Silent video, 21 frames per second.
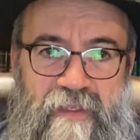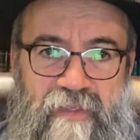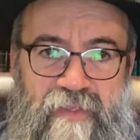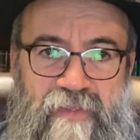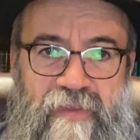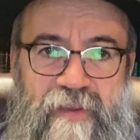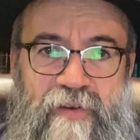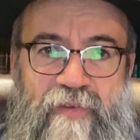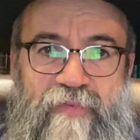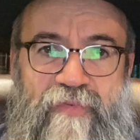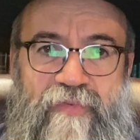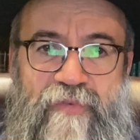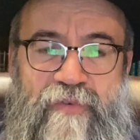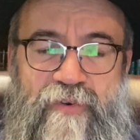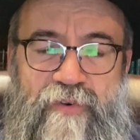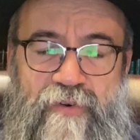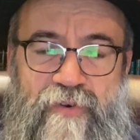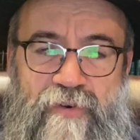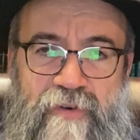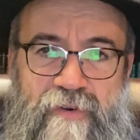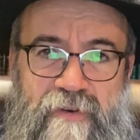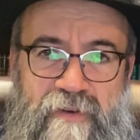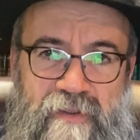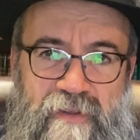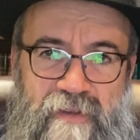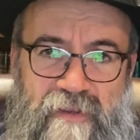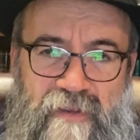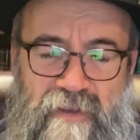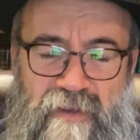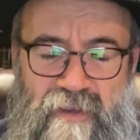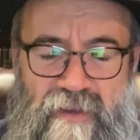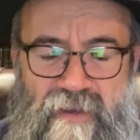Therefore,
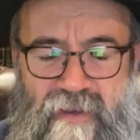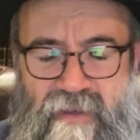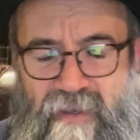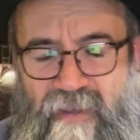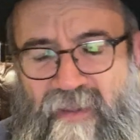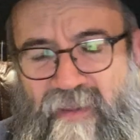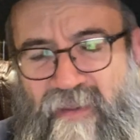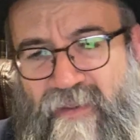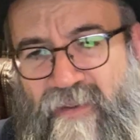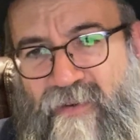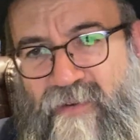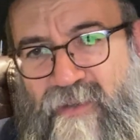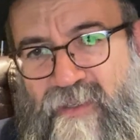there